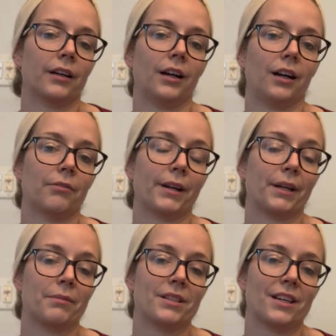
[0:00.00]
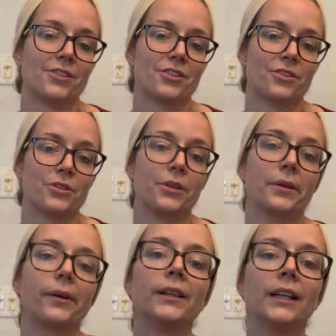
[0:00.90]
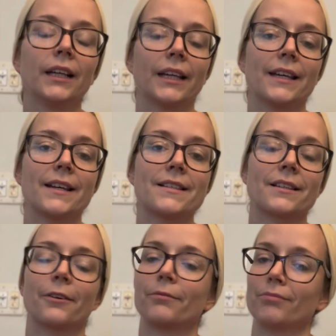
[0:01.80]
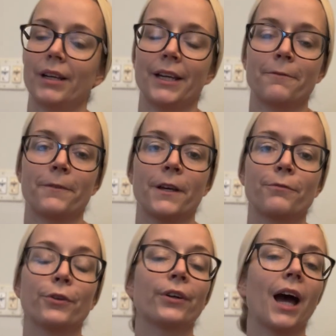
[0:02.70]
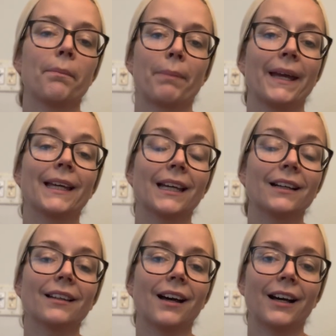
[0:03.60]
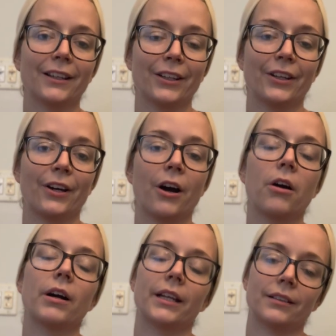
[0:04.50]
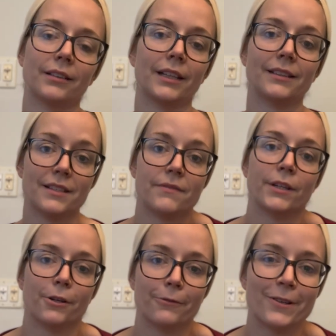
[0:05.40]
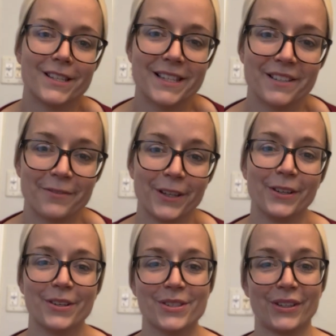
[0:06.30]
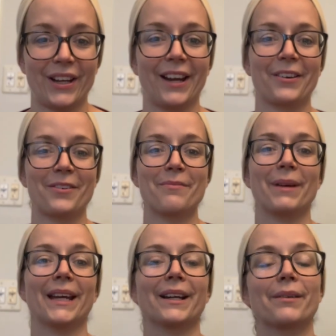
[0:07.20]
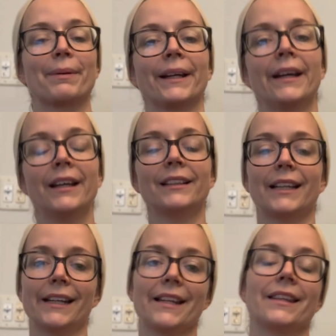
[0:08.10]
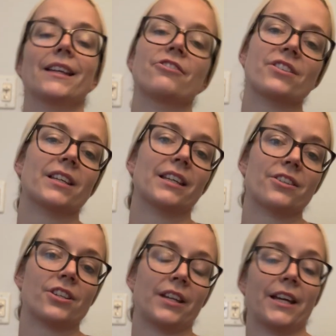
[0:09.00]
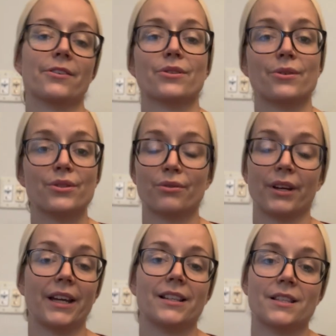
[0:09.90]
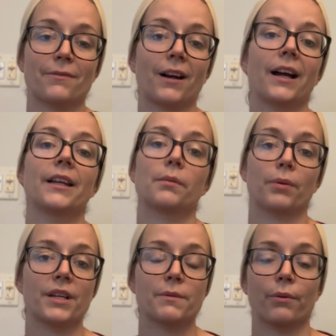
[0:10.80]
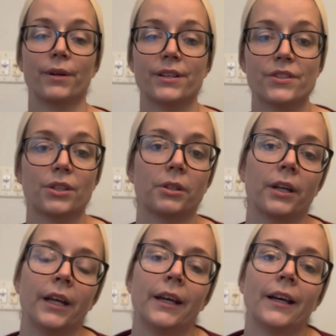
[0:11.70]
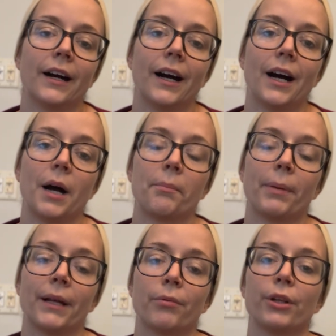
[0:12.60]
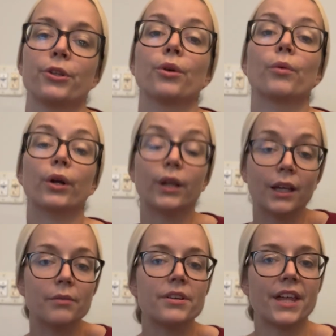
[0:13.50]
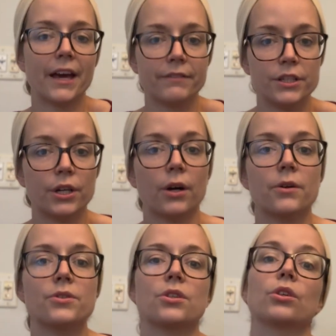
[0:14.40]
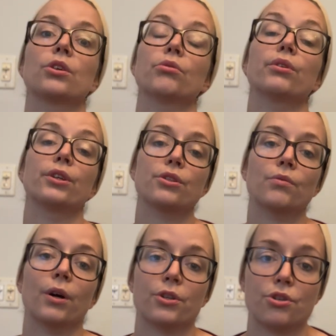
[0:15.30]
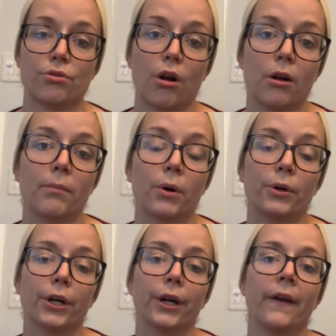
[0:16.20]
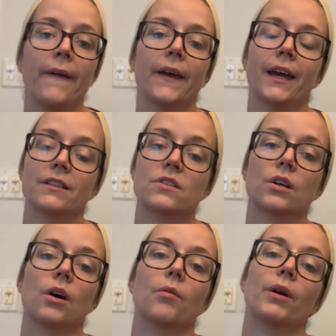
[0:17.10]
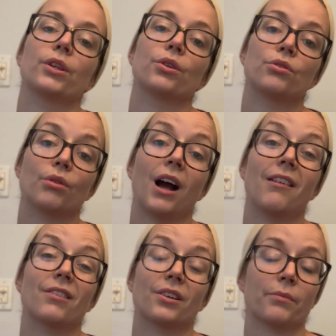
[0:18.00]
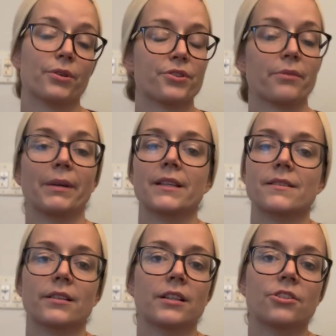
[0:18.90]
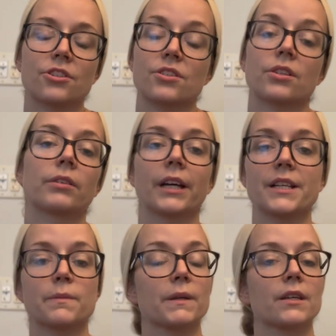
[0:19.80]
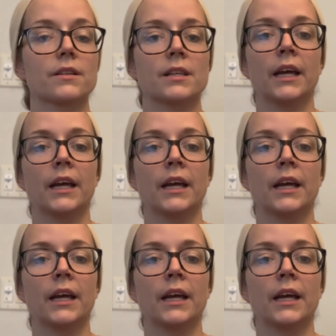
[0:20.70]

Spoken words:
recommendation too, is if you're not baking a lot, and then this video of course isn't for you because you're not a home baker, but then I think just a KitchenAid or so is great. It's fine. The price point is good. But when you're working with heavy doughs, you really do want a strong motor. And so when you do have the commercial mixer, it's just so nice because